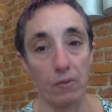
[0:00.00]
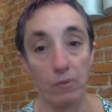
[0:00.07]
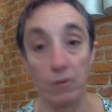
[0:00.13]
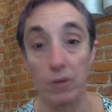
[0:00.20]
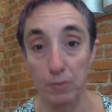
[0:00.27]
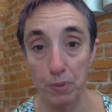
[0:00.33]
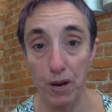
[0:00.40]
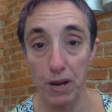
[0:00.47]

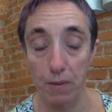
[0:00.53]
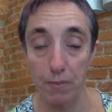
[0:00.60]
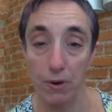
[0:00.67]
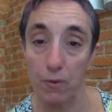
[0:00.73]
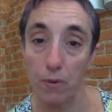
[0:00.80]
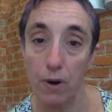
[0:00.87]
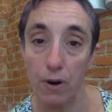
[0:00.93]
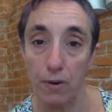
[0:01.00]
He's breaking up their
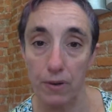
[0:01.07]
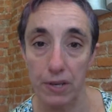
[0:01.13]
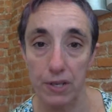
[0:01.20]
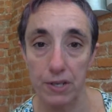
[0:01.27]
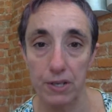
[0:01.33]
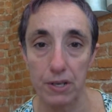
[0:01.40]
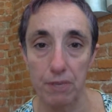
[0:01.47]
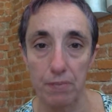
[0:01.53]
work
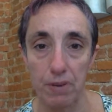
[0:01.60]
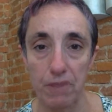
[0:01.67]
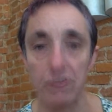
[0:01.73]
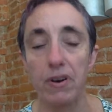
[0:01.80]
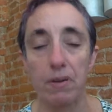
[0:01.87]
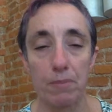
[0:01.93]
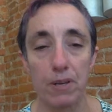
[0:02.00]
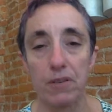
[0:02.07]
relationship, but it
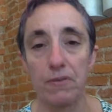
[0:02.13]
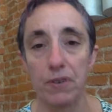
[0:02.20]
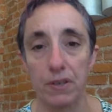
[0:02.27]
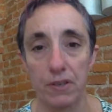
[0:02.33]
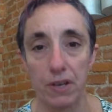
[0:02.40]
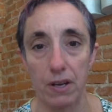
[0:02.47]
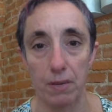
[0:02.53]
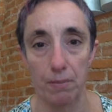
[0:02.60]
very much
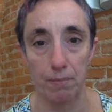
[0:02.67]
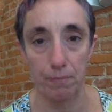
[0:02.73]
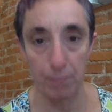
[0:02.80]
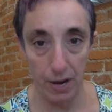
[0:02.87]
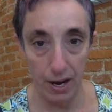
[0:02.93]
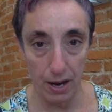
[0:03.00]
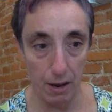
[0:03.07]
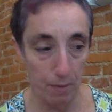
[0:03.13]
feels like a
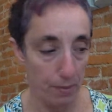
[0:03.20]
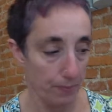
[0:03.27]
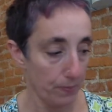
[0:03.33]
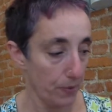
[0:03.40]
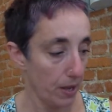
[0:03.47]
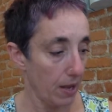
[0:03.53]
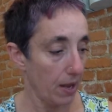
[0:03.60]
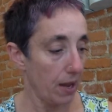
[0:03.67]
breakup.
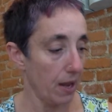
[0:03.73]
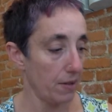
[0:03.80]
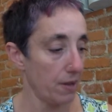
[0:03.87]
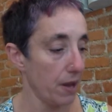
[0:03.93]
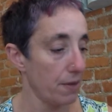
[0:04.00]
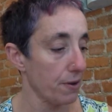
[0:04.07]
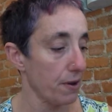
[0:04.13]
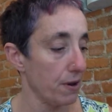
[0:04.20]
And the
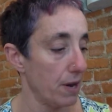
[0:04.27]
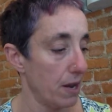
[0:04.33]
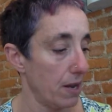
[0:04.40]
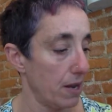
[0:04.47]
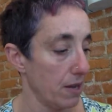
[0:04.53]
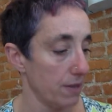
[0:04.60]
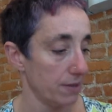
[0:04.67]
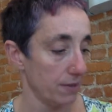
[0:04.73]
other
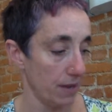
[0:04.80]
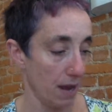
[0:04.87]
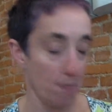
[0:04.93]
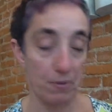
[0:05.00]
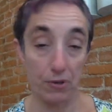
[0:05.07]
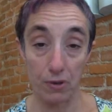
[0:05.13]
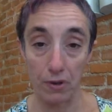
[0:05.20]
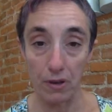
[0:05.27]
is
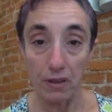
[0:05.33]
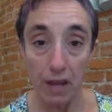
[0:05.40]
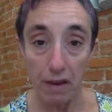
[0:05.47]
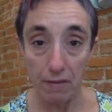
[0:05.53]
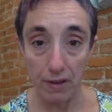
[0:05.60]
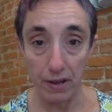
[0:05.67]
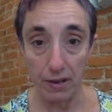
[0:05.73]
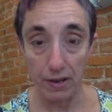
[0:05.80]
episode
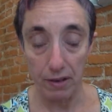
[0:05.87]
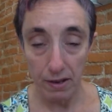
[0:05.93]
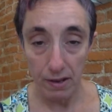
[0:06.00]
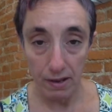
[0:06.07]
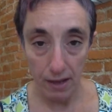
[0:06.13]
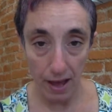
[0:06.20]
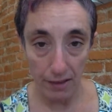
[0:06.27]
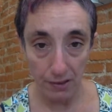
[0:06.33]
11,
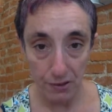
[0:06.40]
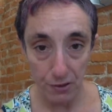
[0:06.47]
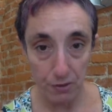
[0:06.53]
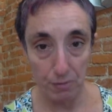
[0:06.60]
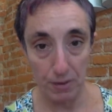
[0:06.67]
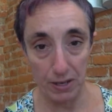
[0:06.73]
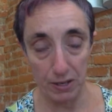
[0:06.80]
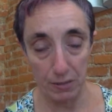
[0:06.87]
That's Too
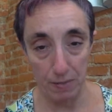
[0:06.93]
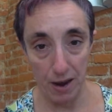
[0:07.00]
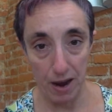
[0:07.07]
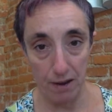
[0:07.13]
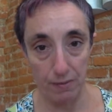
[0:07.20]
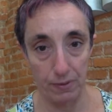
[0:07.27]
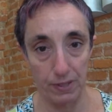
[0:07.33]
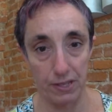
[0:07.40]
Much
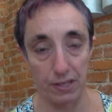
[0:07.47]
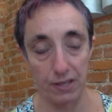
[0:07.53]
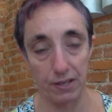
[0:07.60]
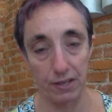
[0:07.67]
Man, which is,